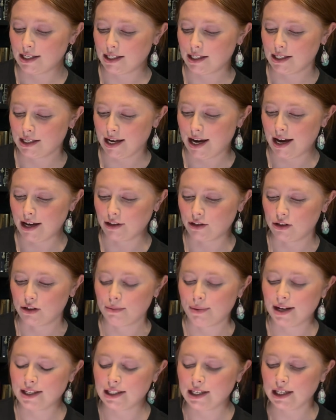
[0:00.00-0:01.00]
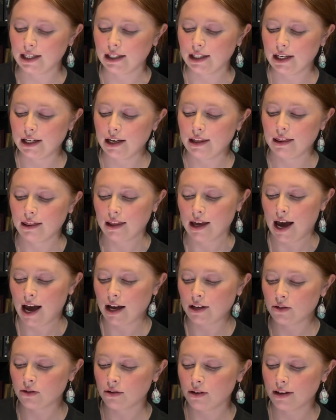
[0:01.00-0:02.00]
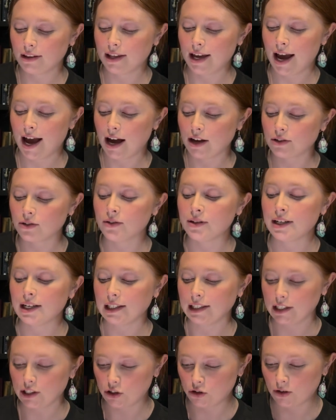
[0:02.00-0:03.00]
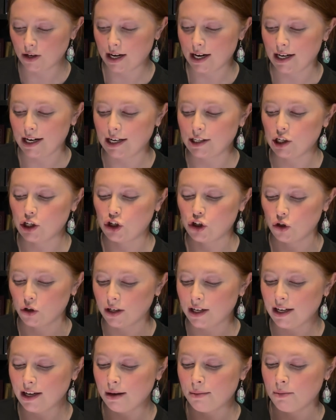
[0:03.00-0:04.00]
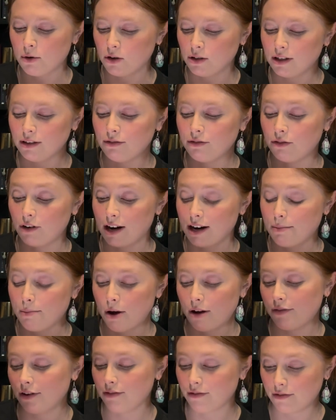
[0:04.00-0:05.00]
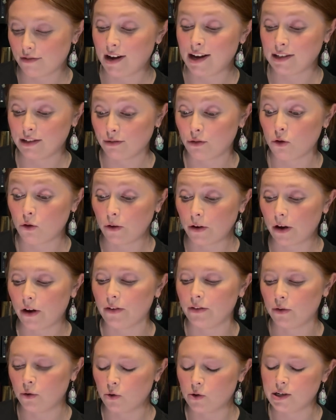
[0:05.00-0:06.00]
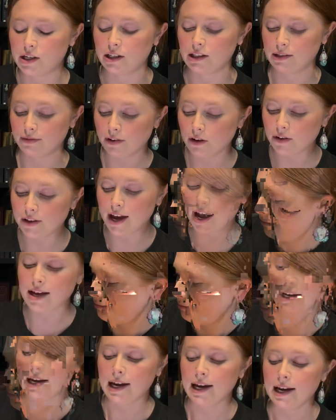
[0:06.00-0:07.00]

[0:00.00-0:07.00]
yeah, so basically The House on Needless Street is a shocking, immersive read perfect for fans of Gone Girl and the Hauntings of Hill House.